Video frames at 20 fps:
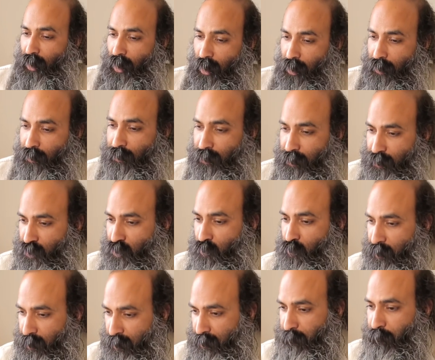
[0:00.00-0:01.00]
100
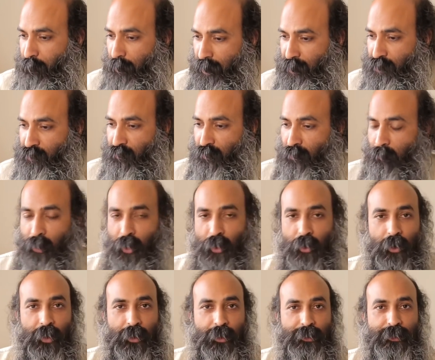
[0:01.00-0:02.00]
students pass from a
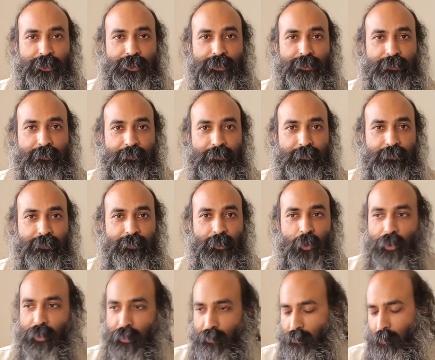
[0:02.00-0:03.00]
college
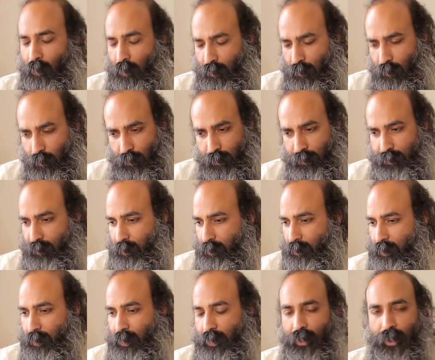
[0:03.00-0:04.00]
or a
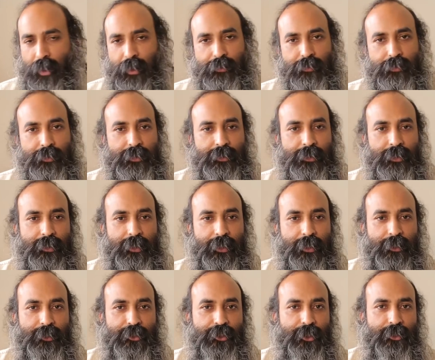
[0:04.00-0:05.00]
certain class or a
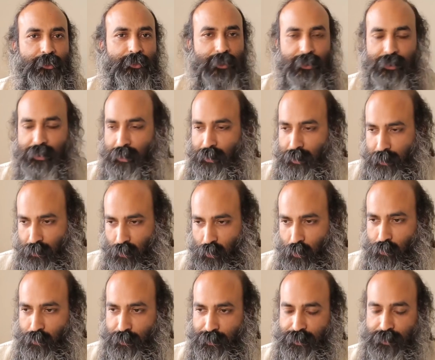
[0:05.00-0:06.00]
certain institution, certain
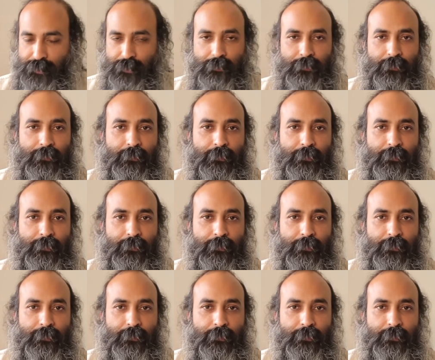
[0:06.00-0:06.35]
course.